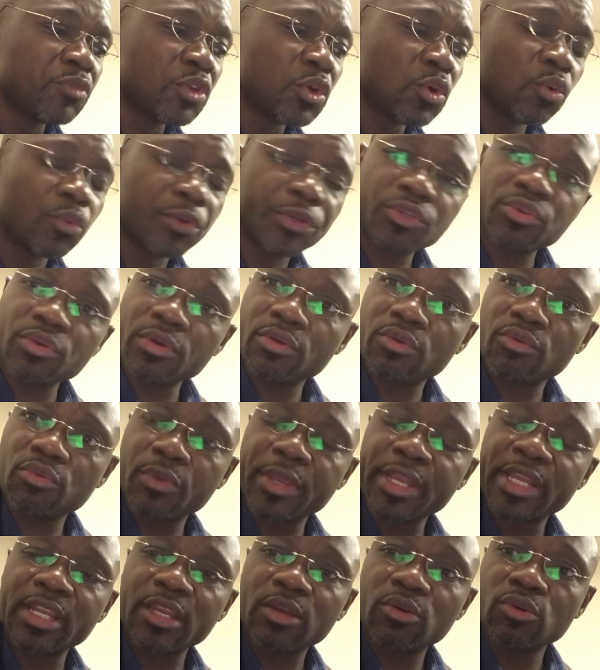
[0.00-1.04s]
which we're
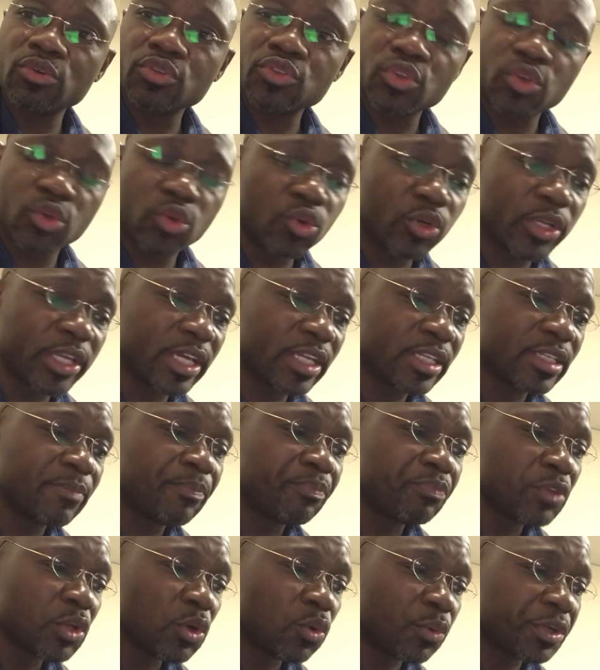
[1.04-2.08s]
quickly going to look at.
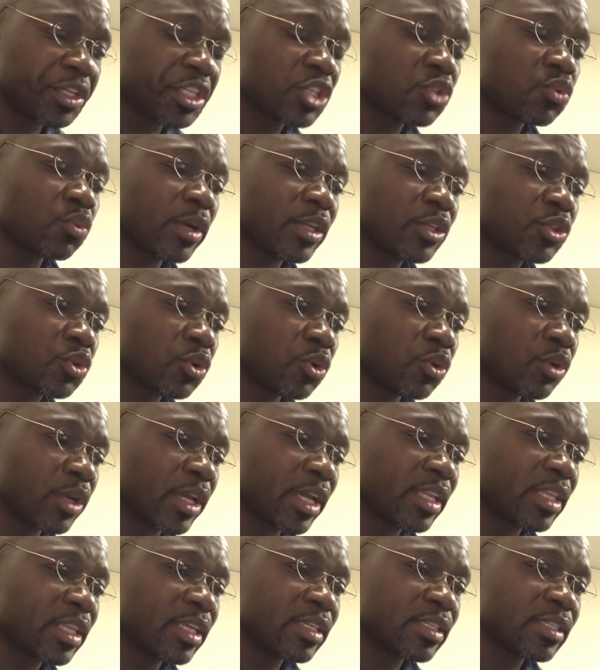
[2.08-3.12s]
We just want to look
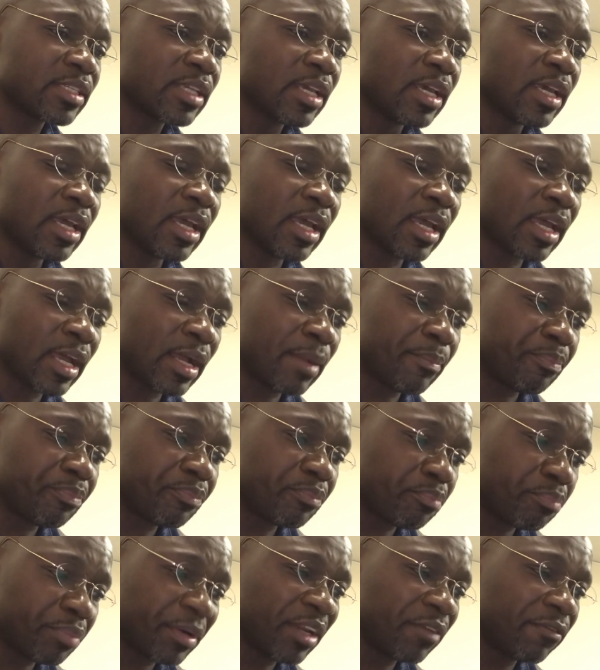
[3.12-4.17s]
at this
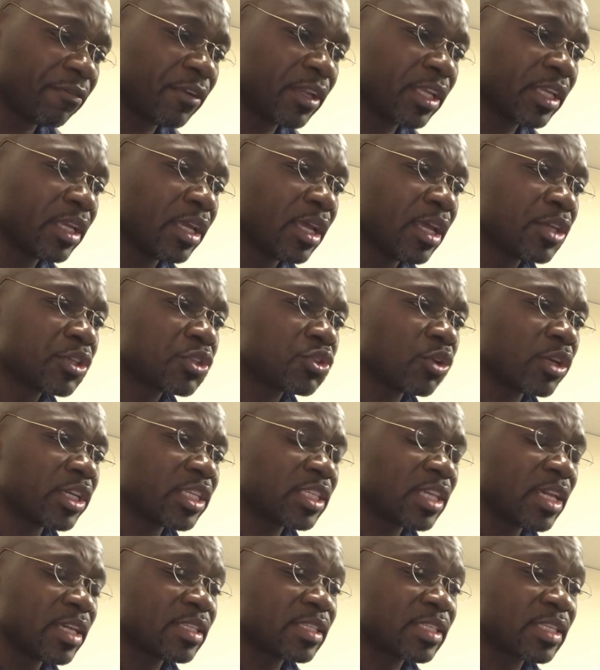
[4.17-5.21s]
briefly. So it
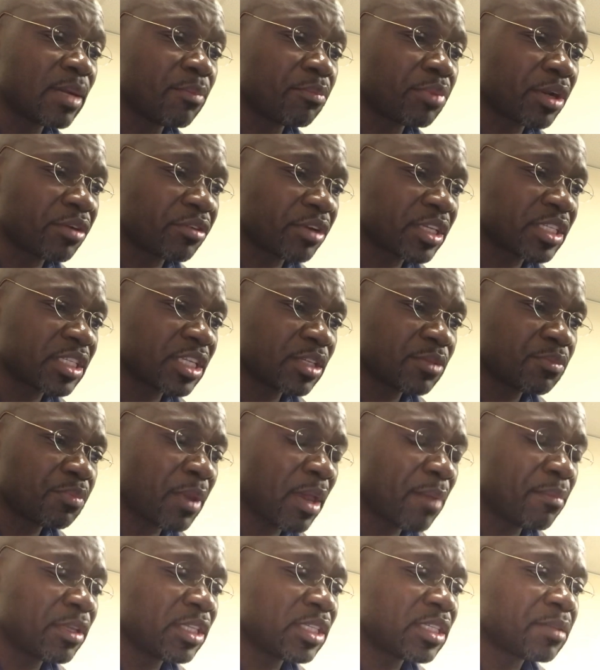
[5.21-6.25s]
says temporary residence
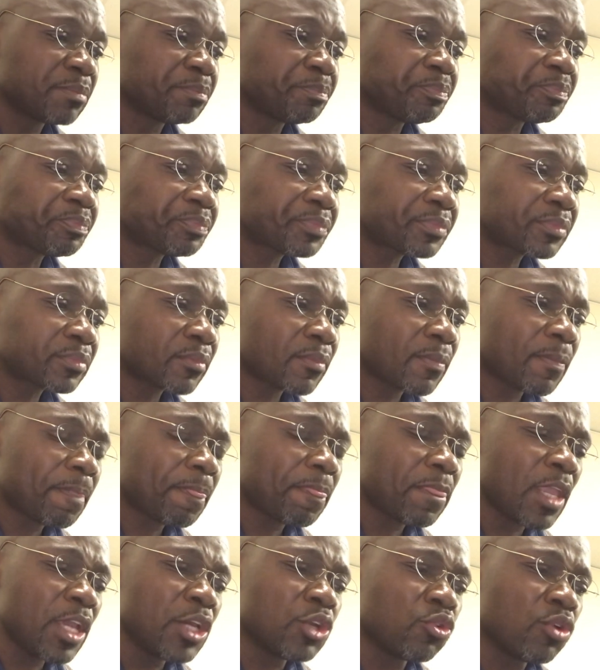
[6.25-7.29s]
permits.
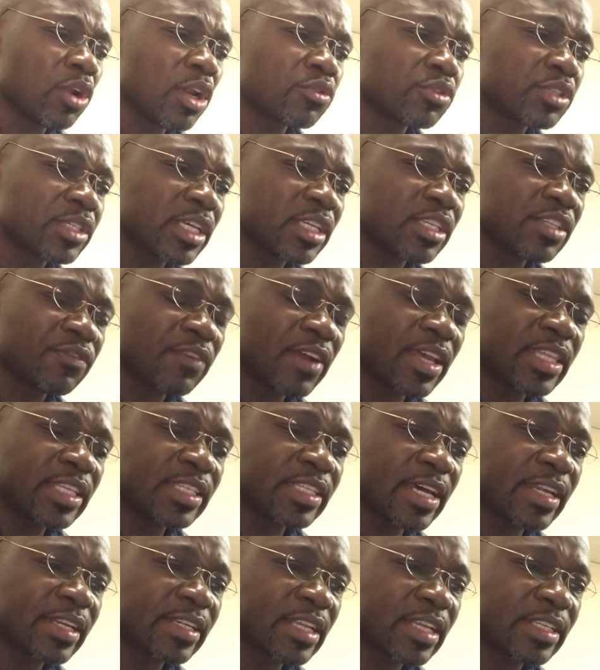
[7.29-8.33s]
In order to satisfy the
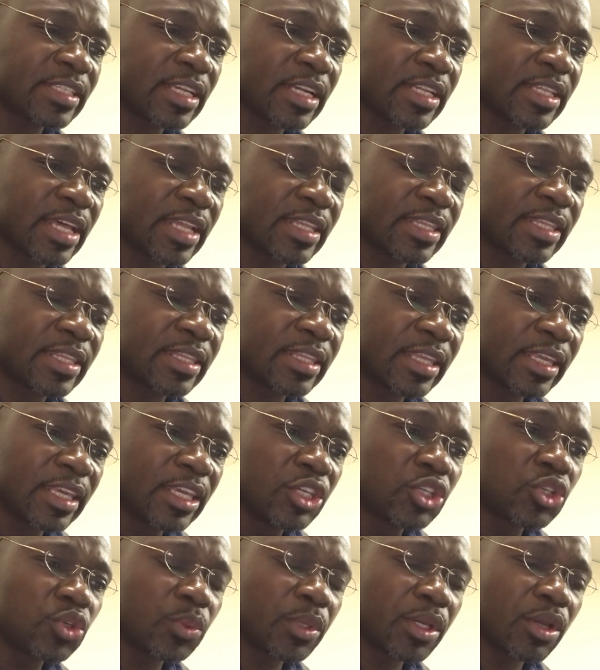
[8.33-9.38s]
Director General that the
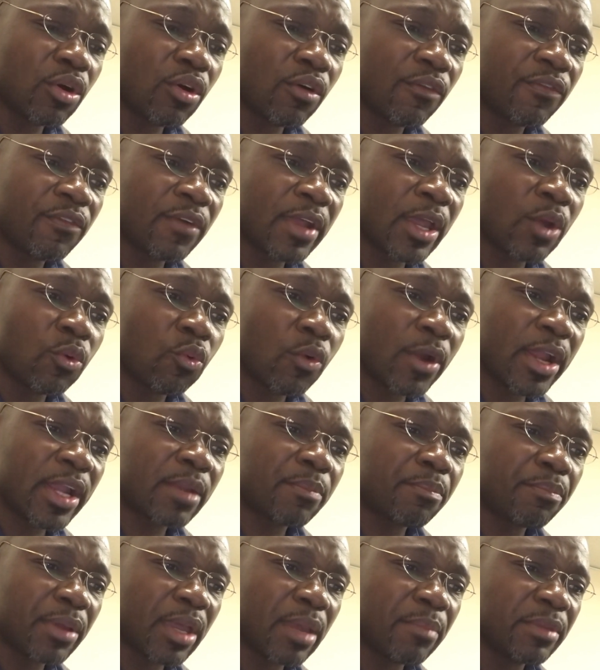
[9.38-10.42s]
issuing of a work
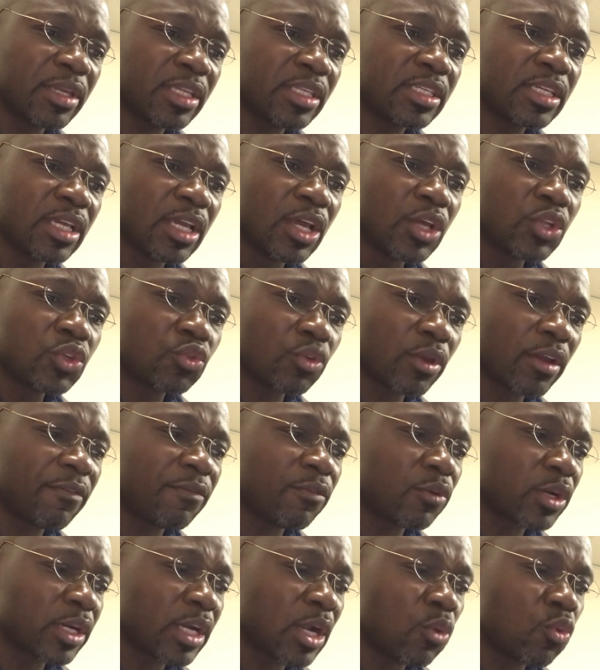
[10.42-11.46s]
permit to a
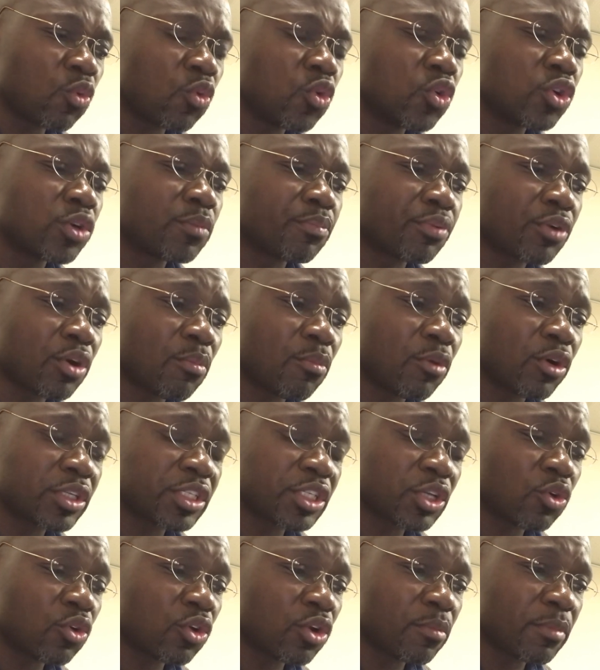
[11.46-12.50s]
foreigner would promote
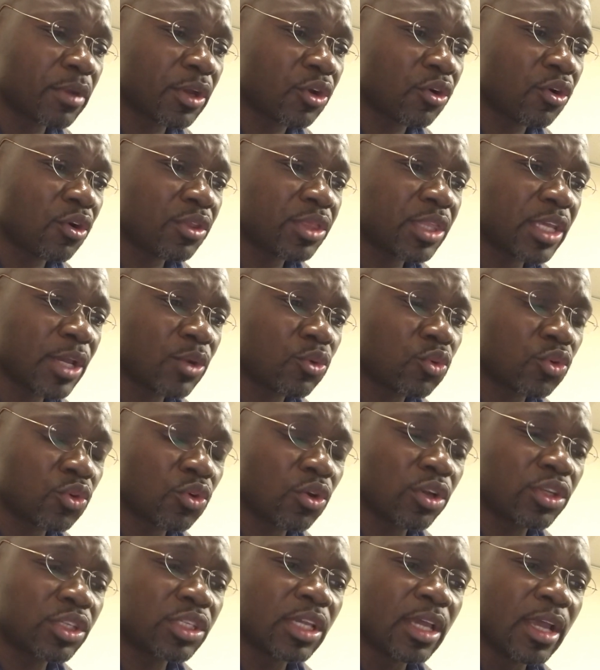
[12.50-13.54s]
economic growth and would
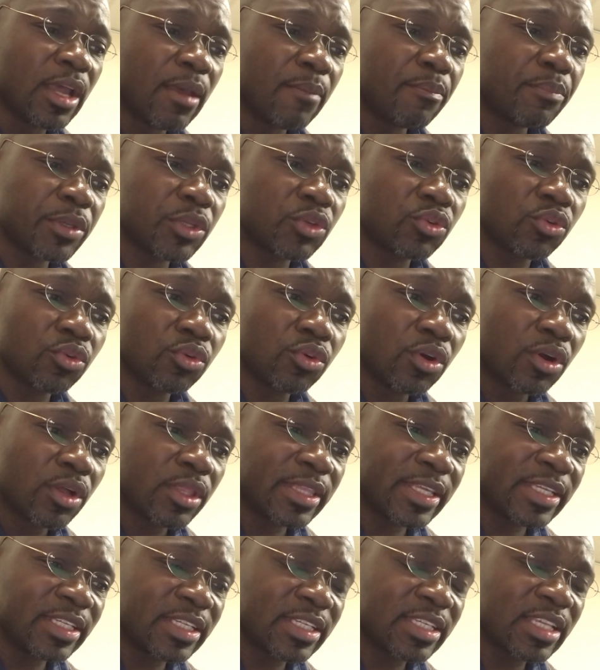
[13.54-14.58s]
not be to
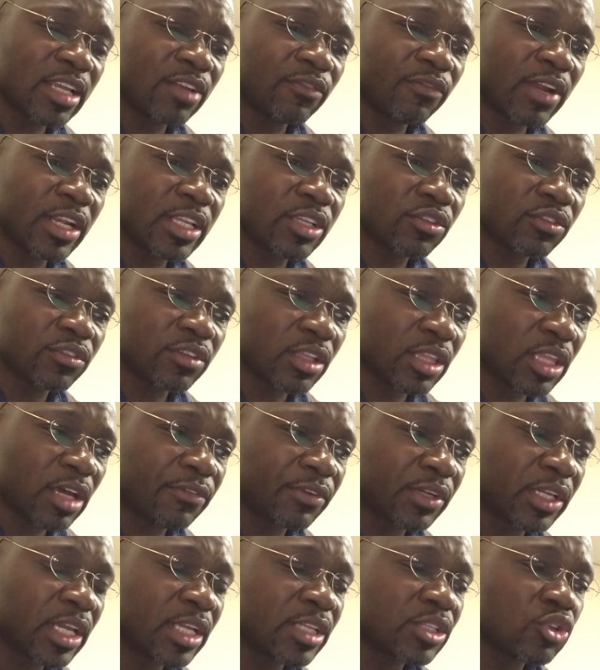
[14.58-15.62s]
the disadvantage of South
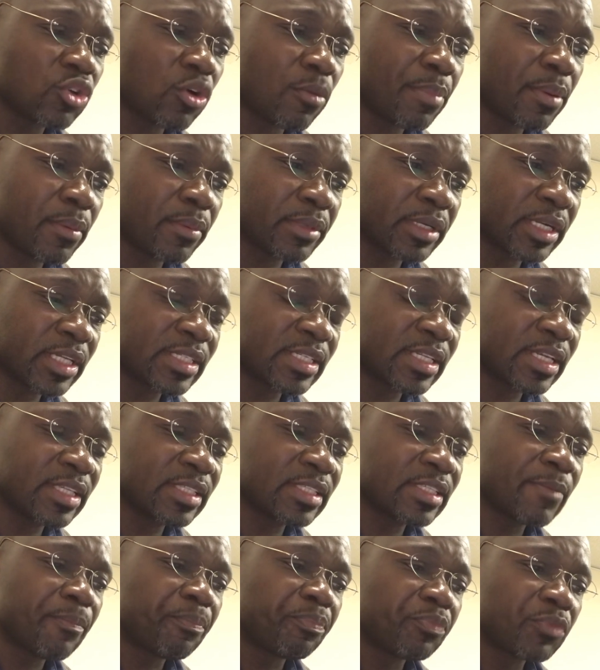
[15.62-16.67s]
Africans or permanent
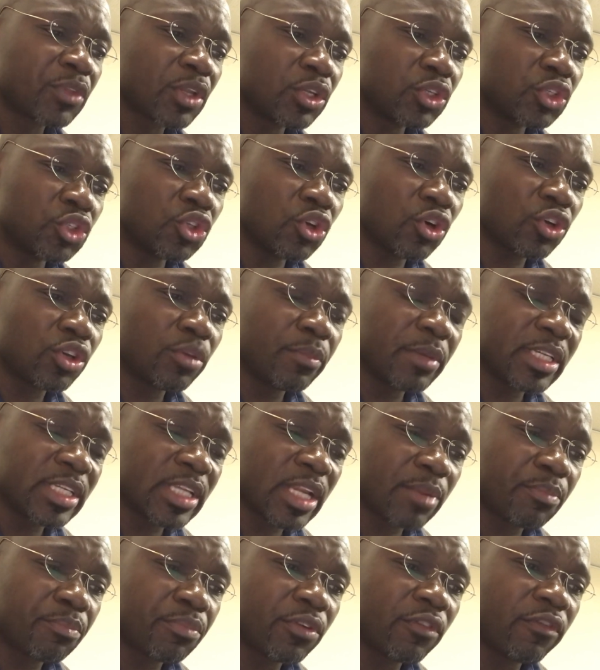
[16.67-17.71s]
residents,
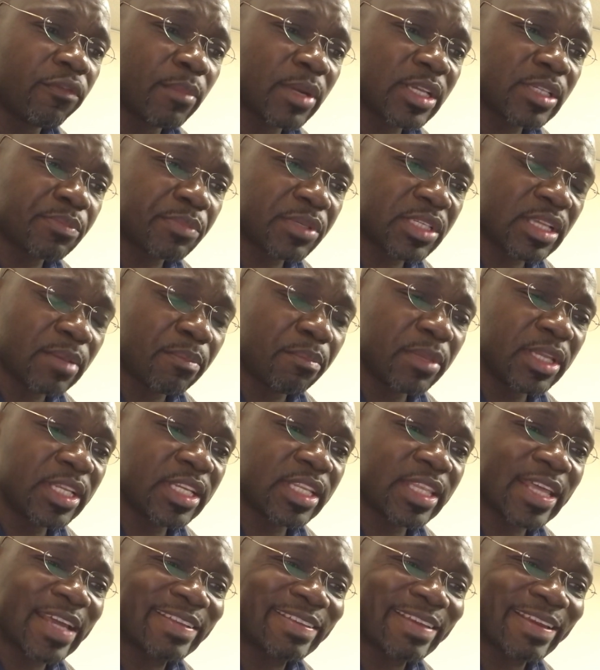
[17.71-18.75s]
documentary proof must be submitted
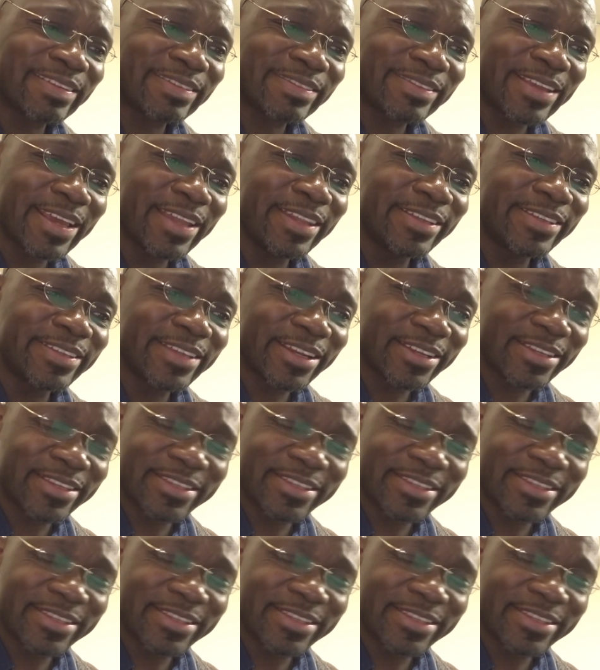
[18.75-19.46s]
that a diligent